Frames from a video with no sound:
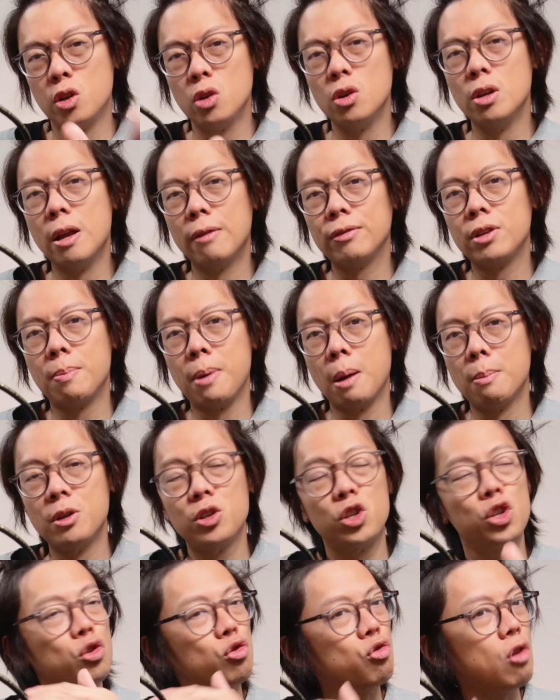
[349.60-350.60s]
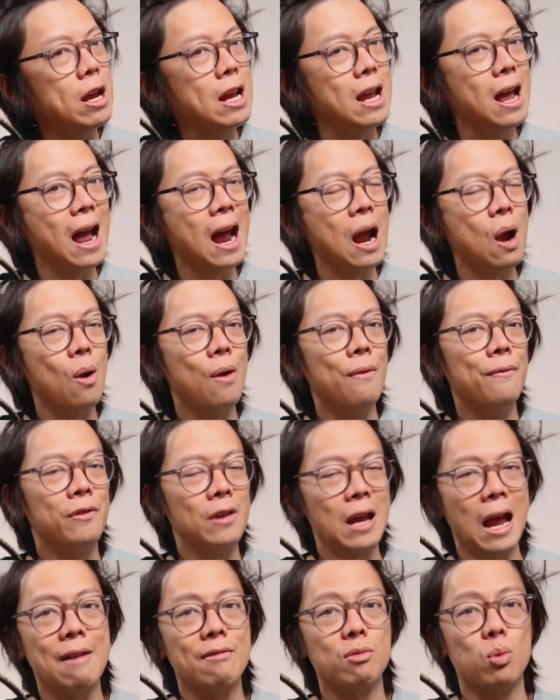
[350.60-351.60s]
good enough to publish straight out of
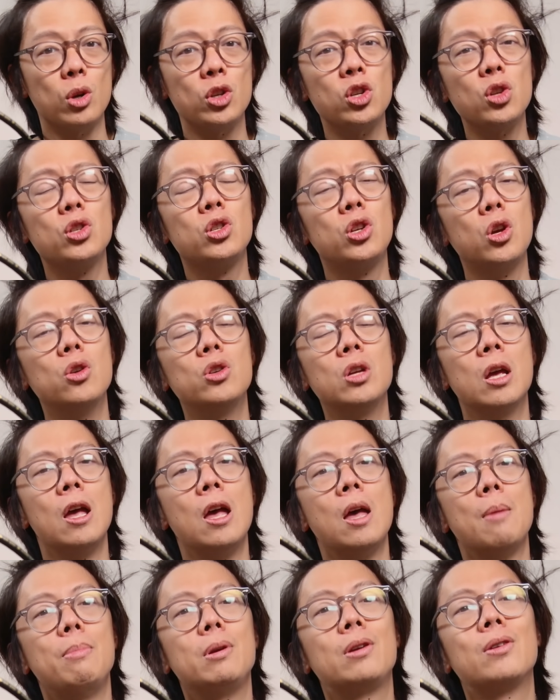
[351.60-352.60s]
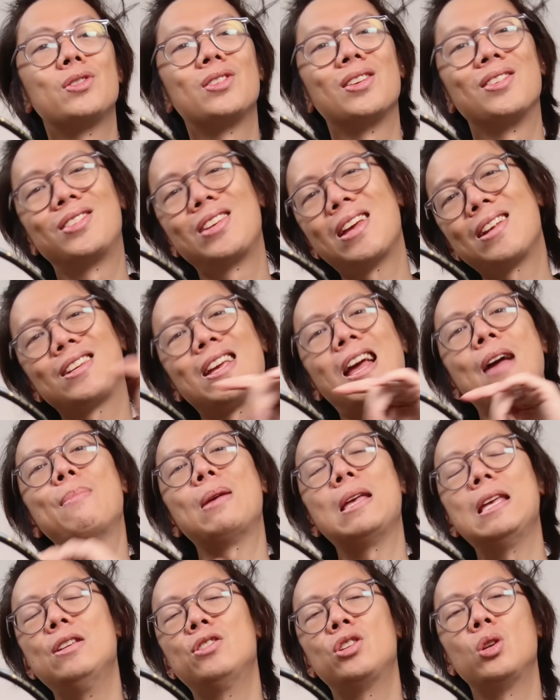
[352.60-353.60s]
camera, which is good because the Zcam
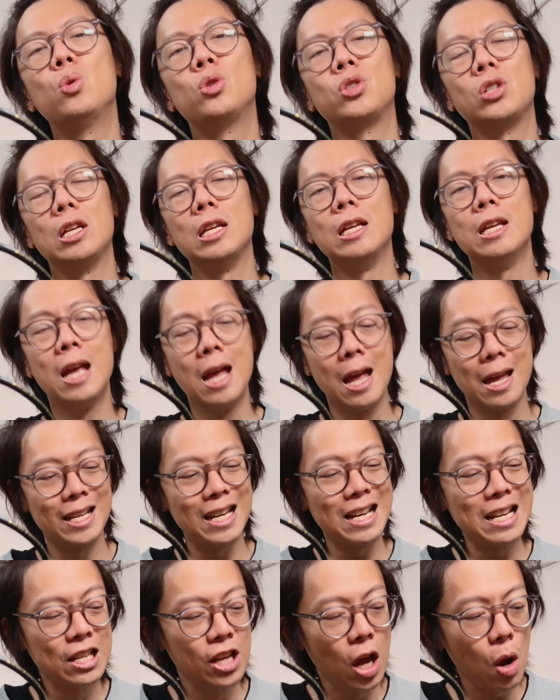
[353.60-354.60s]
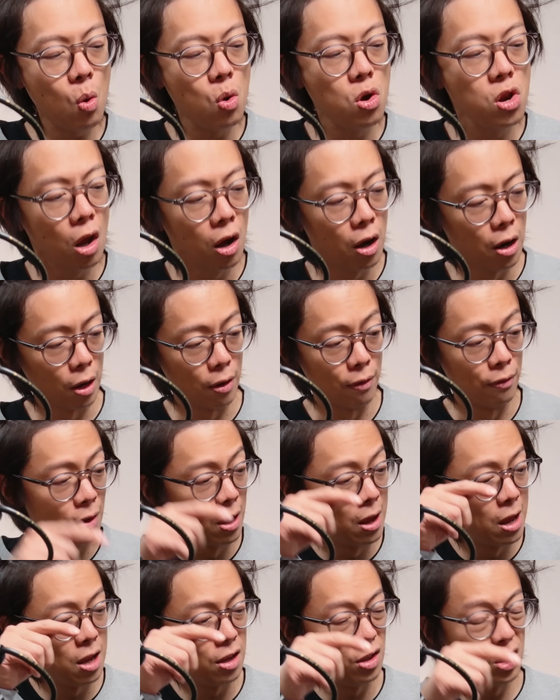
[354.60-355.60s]
E2C can go live
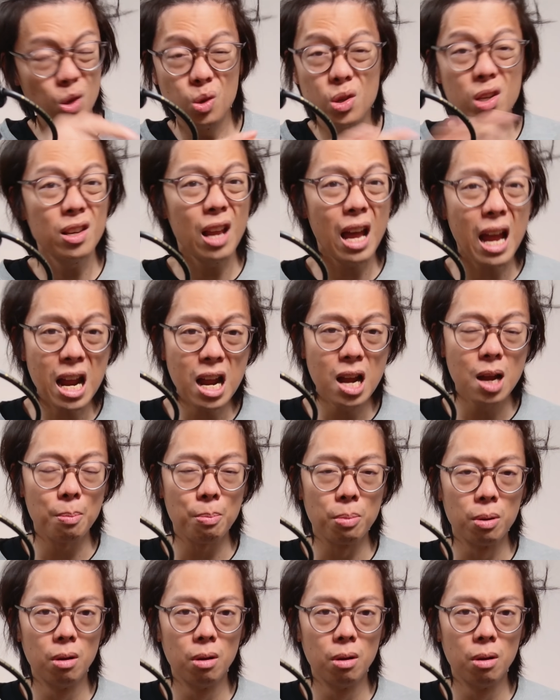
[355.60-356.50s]
using the app.